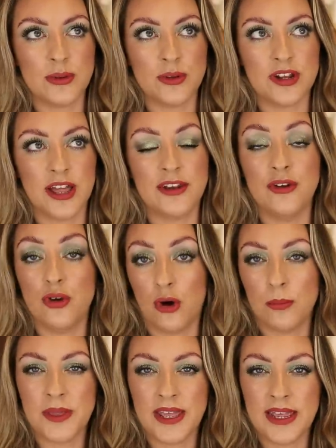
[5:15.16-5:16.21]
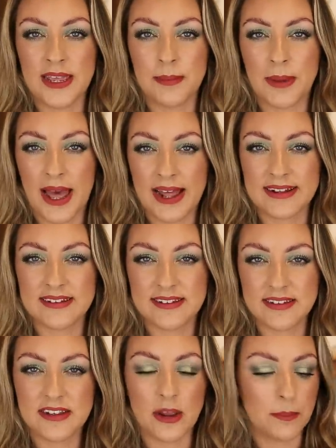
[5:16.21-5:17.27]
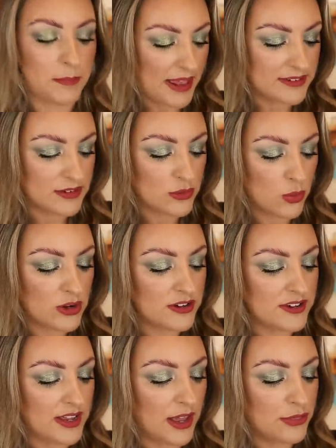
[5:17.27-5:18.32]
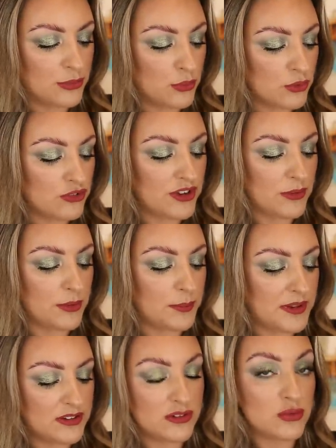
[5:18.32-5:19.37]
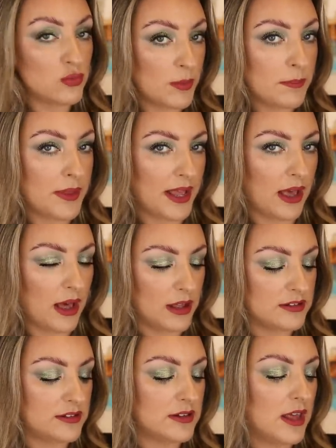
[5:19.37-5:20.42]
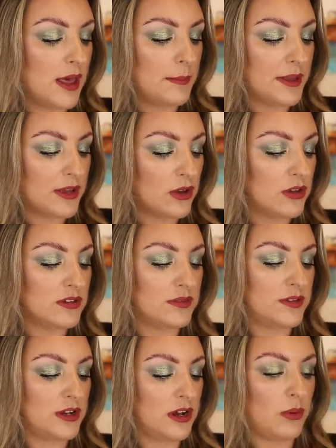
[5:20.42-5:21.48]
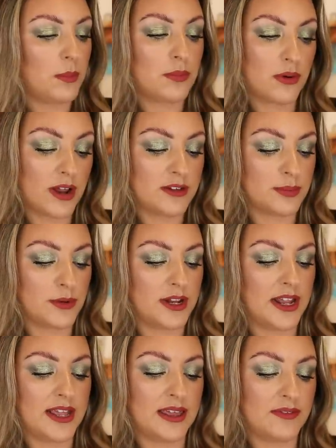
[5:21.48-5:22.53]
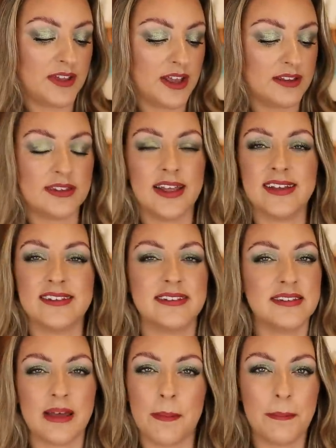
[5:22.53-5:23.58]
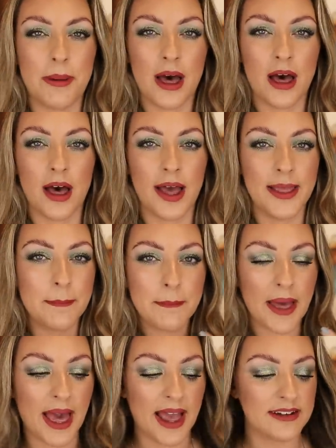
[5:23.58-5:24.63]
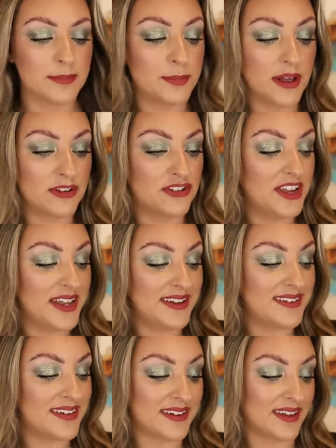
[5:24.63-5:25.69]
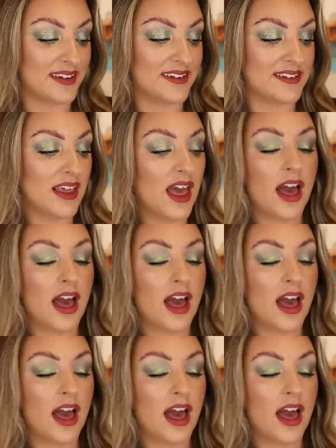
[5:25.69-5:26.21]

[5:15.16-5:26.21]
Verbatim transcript: it would like not be Pat's, you know, best quality. I thought she would be scrimping us because of the lower price point and giving us like subpar impact, but she didn't.